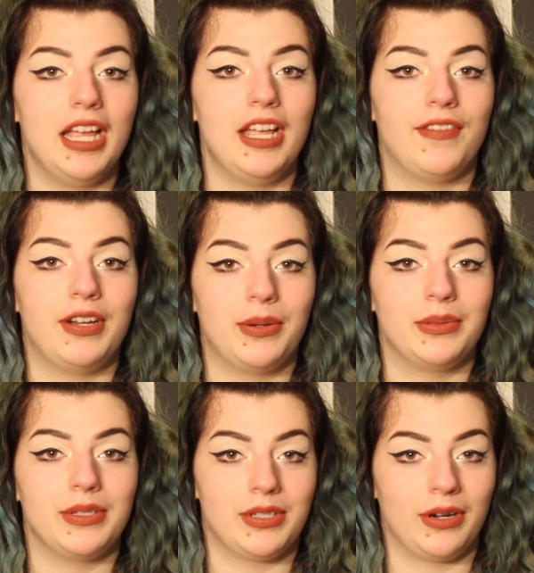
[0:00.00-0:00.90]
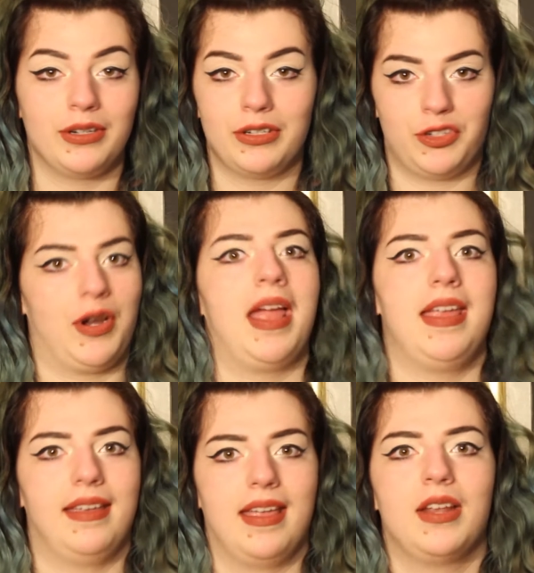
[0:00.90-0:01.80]
if I don't start
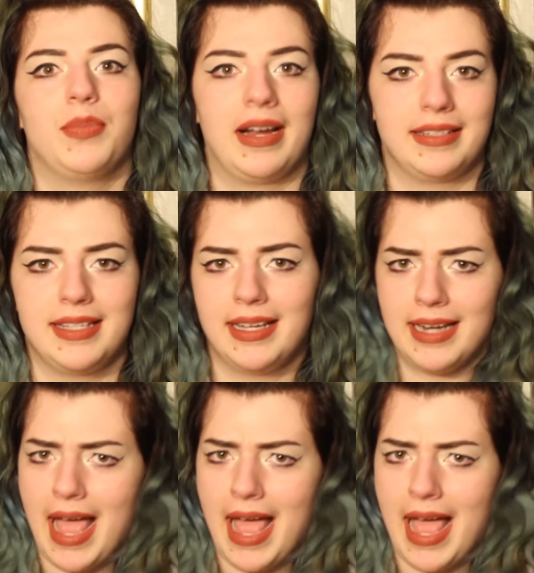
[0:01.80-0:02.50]
trying and practicing and